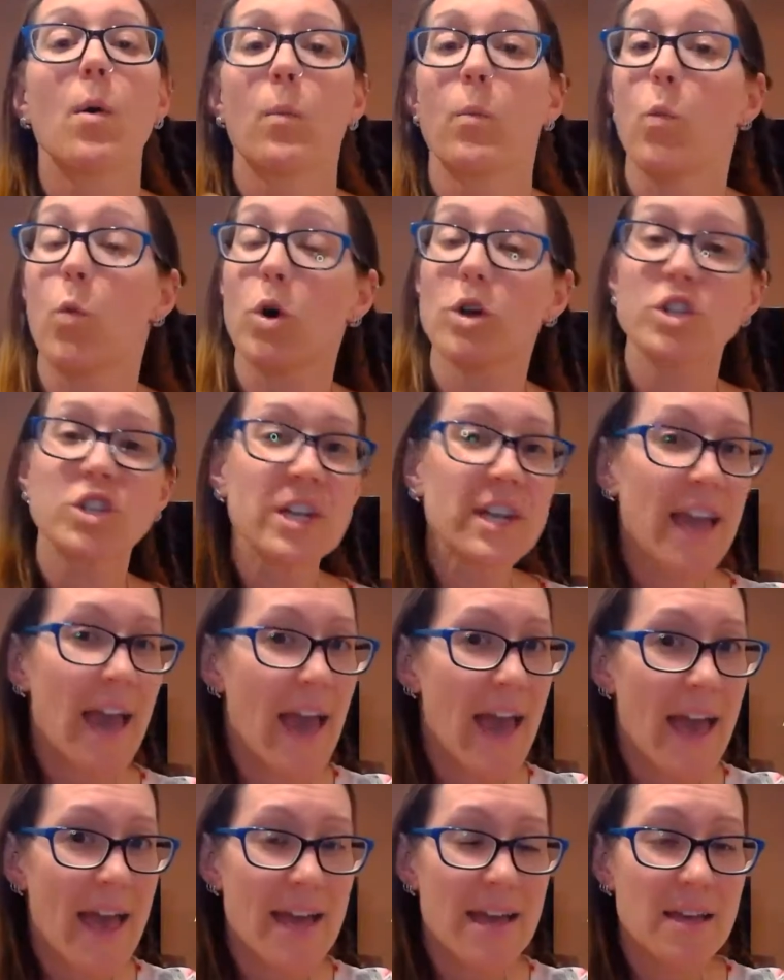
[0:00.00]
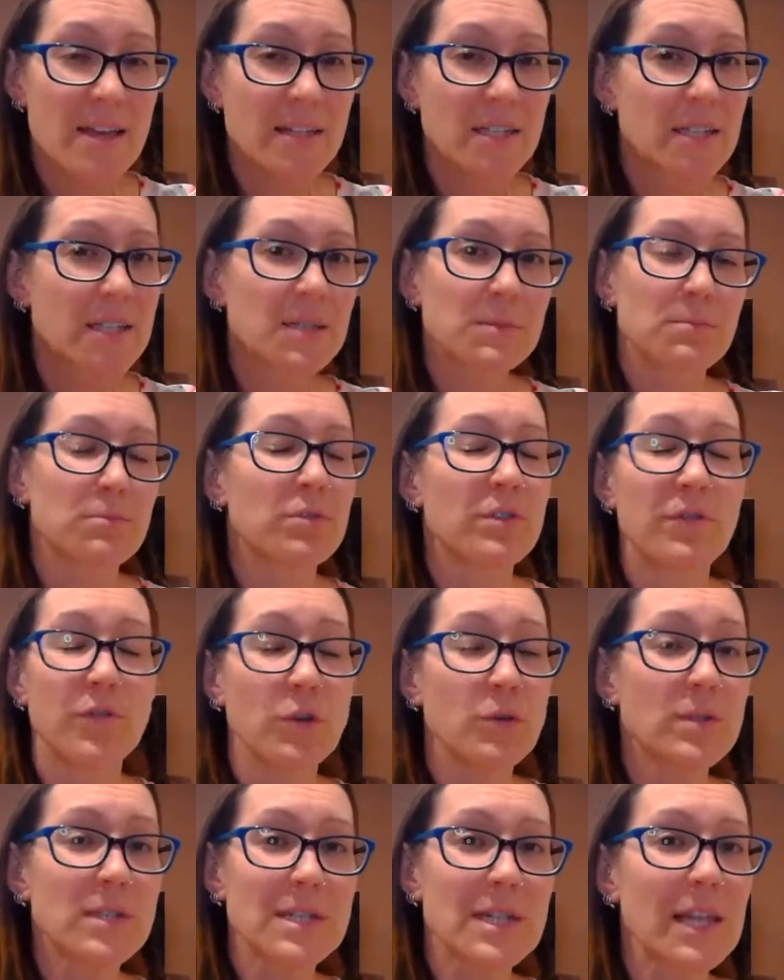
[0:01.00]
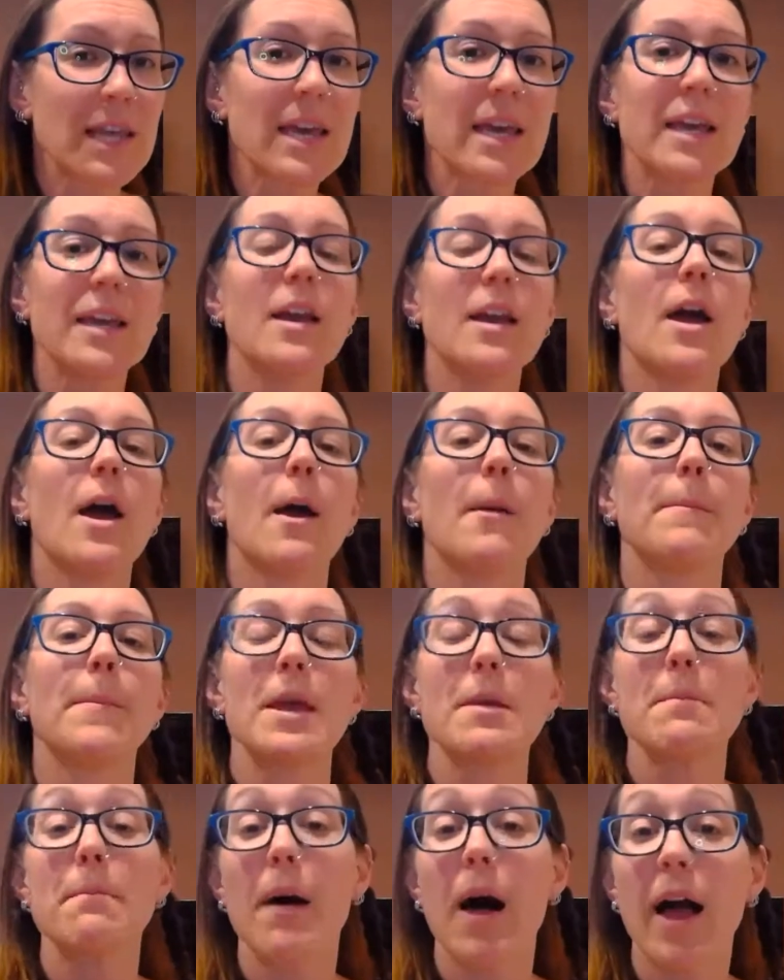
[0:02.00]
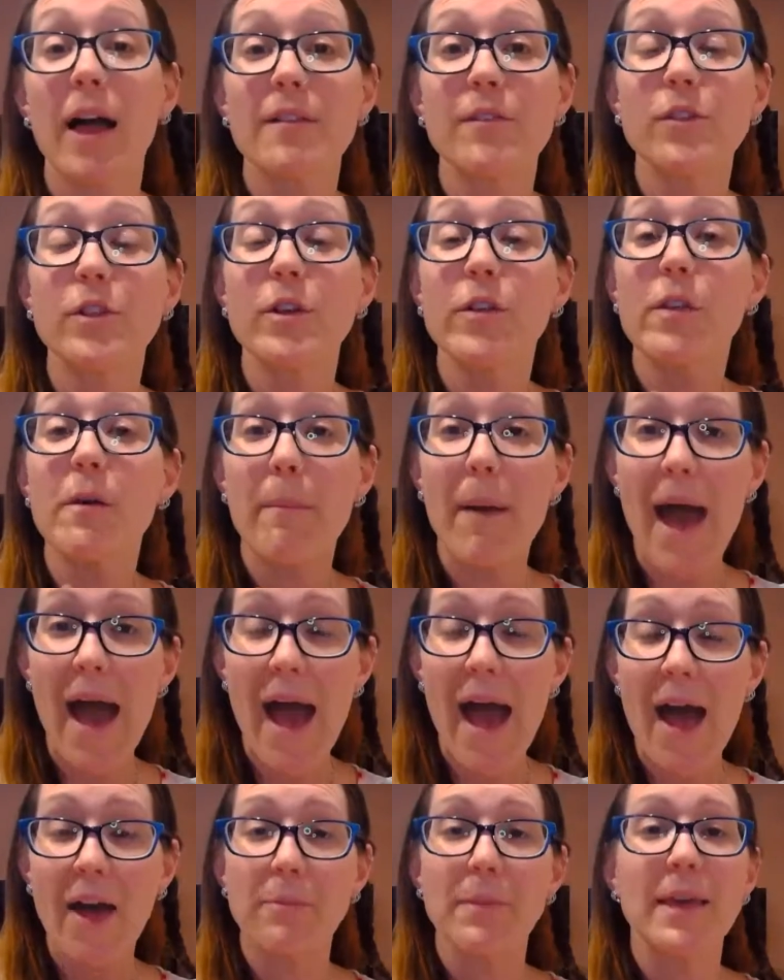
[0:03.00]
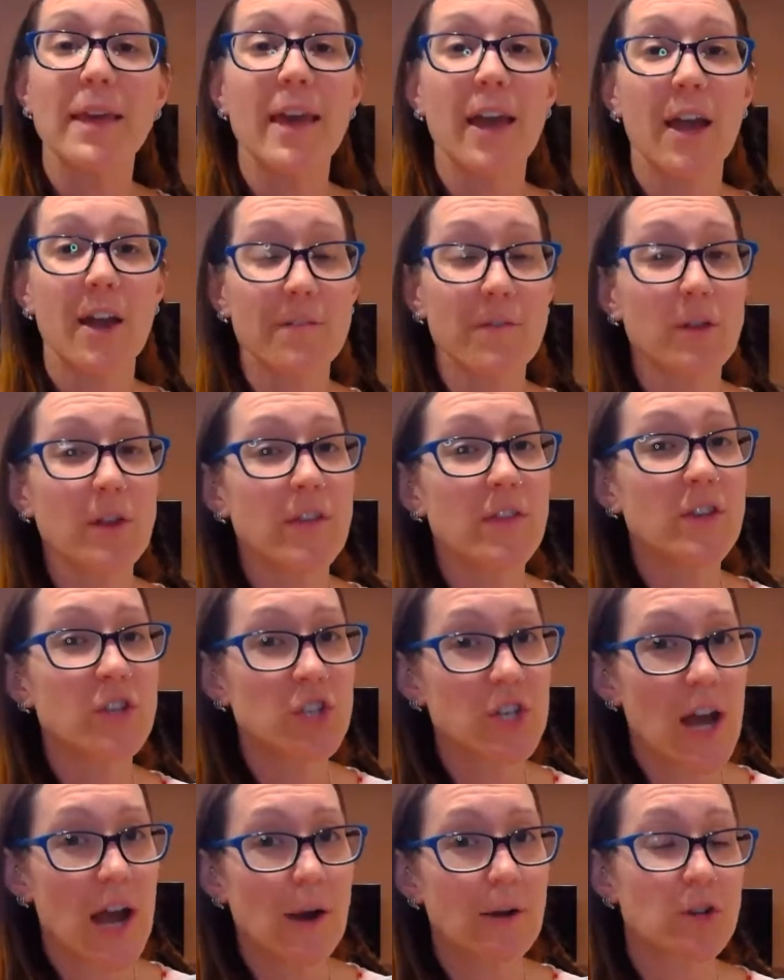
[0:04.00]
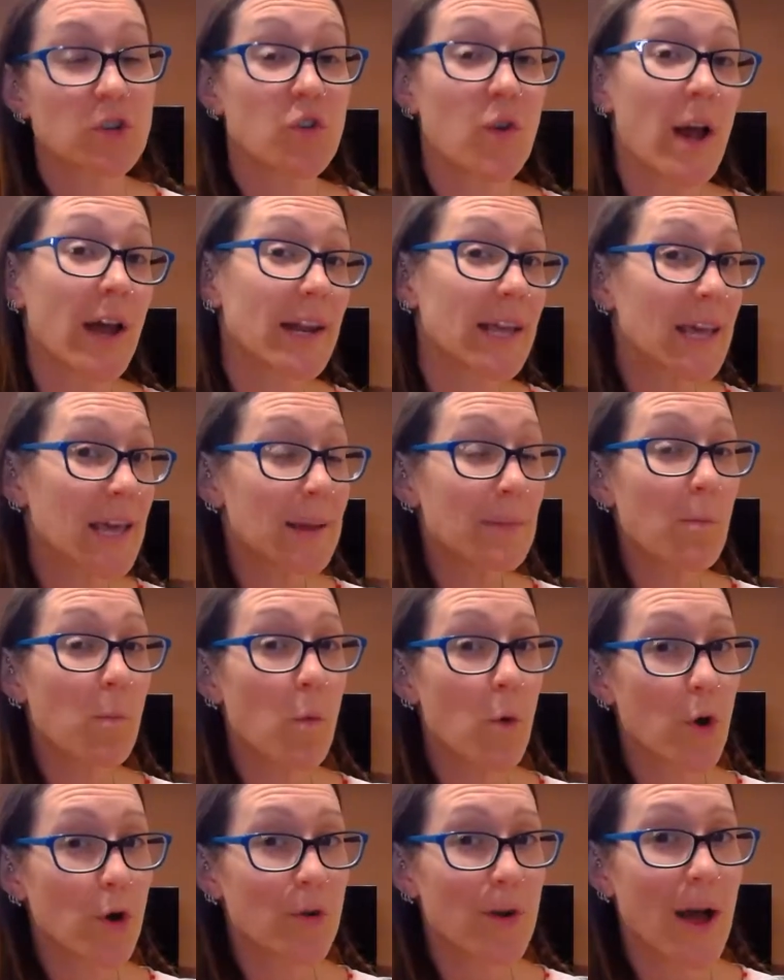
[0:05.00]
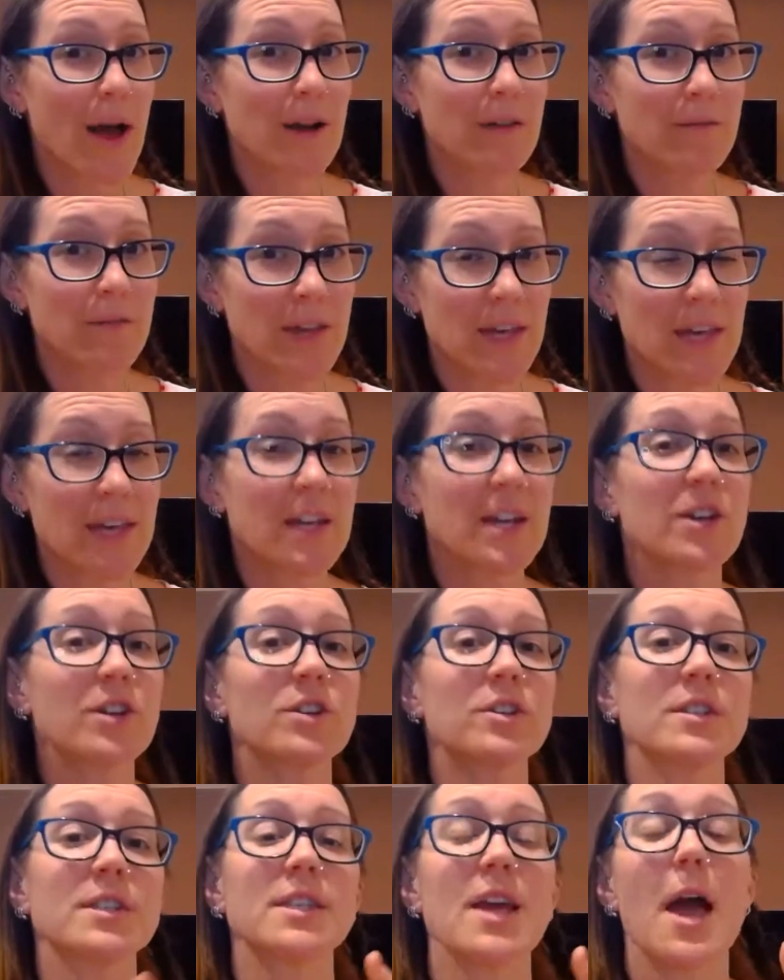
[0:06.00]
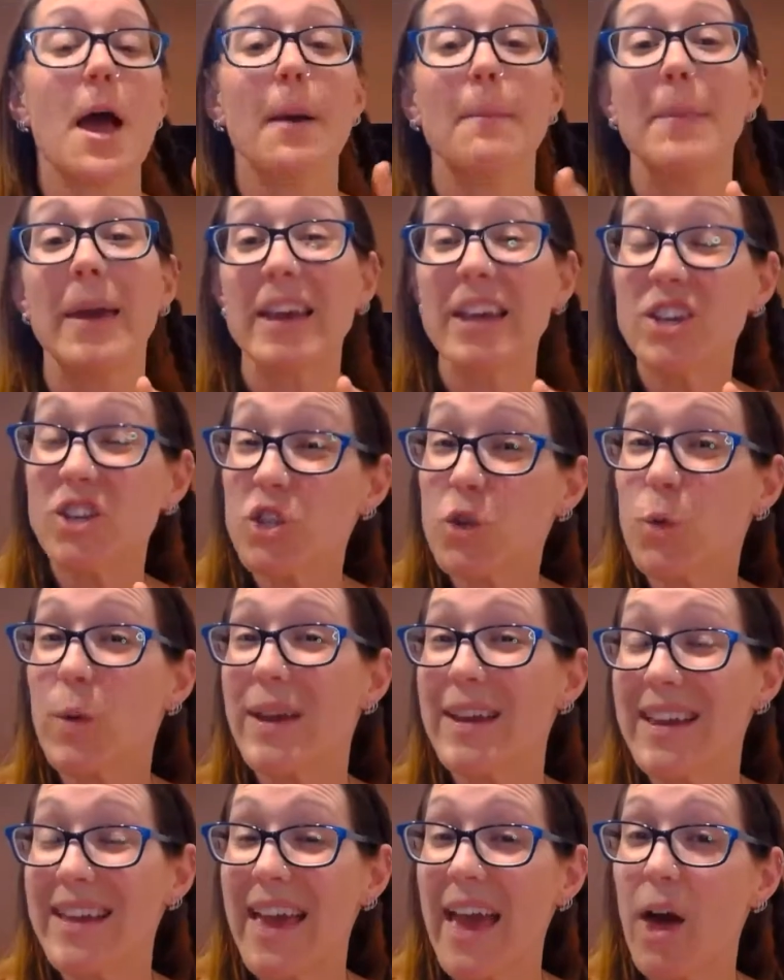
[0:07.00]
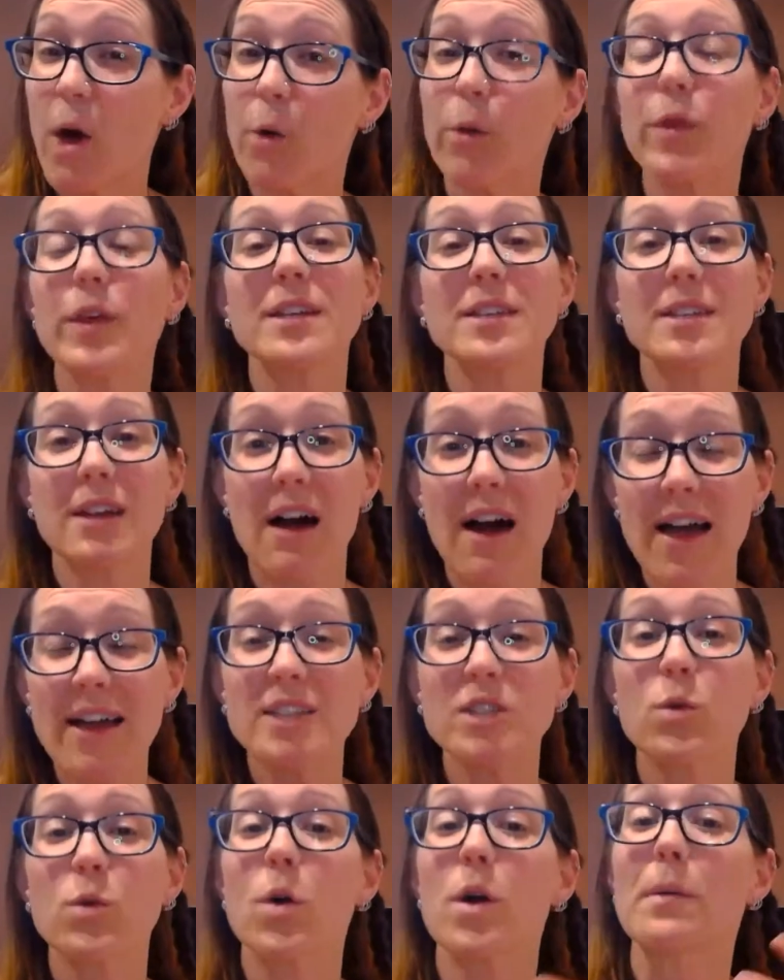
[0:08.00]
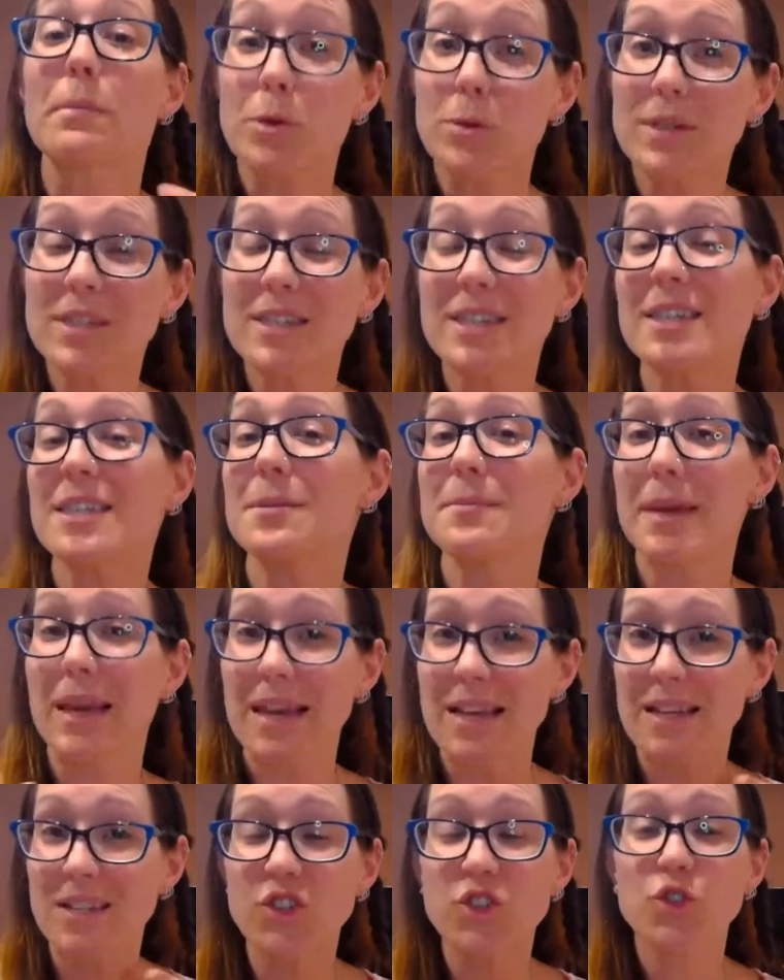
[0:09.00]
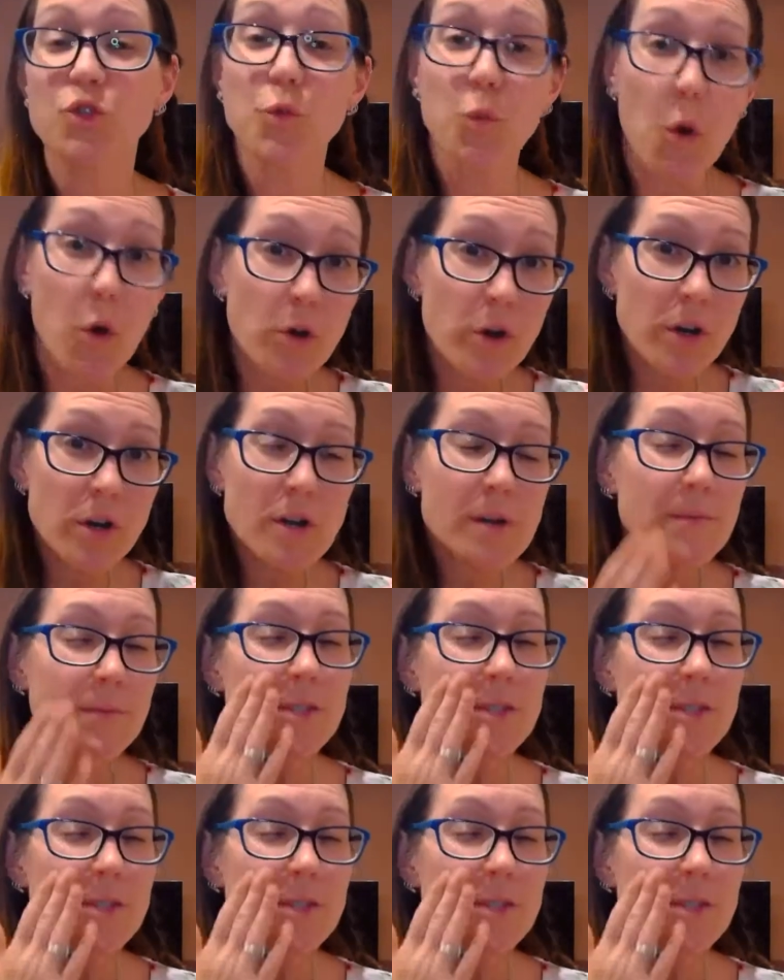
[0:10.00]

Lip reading: washing hands profusely, being mindful in the bath, being careful in the shower, trying to keep water out of the ears, making sure we're eating a healthy diet so our immune system is stronger.